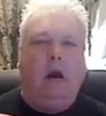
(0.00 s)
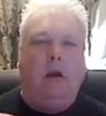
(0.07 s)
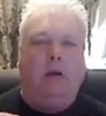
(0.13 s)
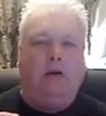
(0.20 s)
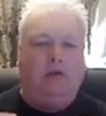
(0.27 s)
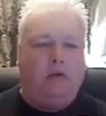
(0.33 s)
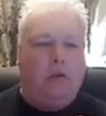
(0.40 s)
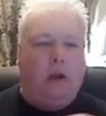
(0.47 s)

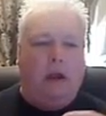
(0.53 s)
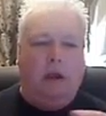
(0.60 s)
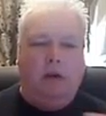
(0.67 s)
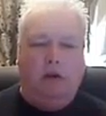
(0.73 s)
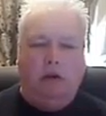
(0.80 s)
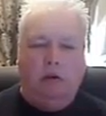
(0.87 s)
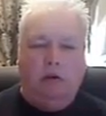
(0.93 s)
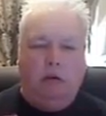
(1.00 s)
trying
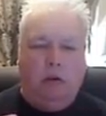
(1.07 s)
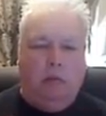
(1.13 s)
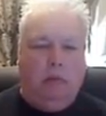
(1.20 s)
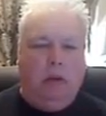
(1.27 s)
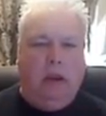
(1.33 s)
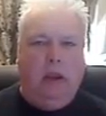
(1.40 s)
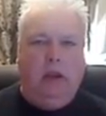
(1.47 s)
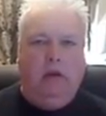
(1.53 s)
to
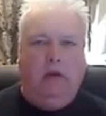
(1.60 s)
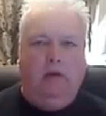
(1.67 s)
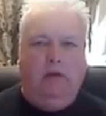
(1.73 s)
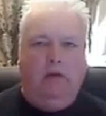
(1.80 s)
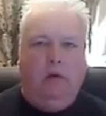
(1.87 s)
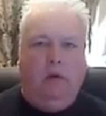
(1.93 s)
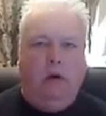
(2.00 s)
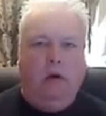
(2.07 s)
compete
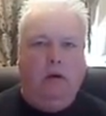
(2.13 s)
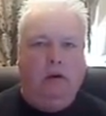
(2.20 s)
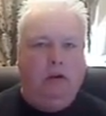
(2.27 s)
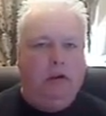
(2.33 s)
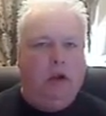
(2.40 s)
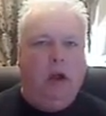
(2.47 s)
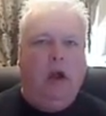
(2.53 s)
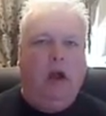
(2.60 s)
for
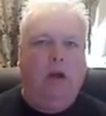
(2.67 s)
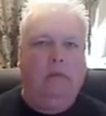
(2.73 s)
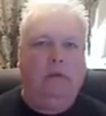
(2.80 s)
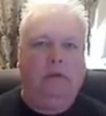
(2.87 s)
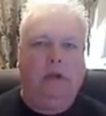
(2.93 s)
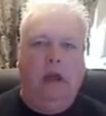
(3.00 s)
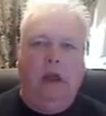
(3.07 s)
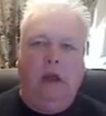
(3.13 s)

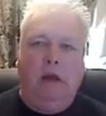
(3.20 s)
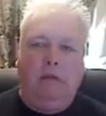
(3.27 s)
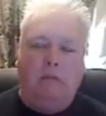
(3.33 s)
jobs and